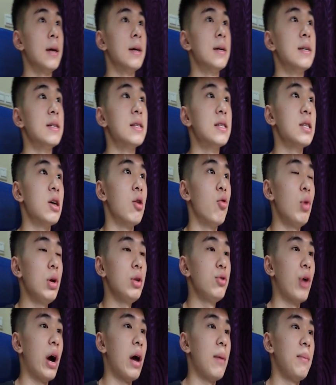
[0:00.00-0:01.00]
So what
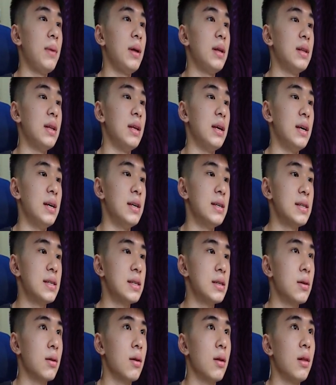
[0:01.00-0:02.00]
do I mean
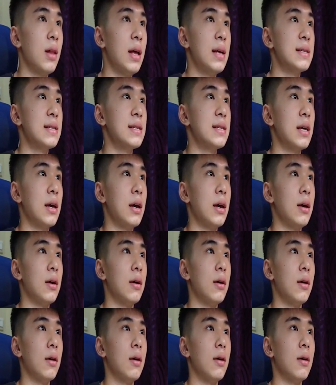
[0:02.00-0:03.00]
is, let's
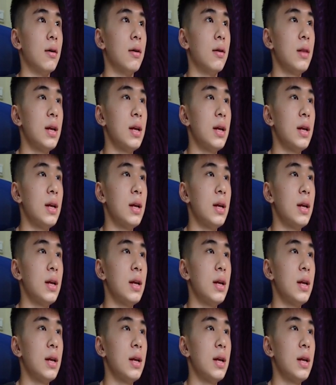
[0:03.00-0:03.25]
use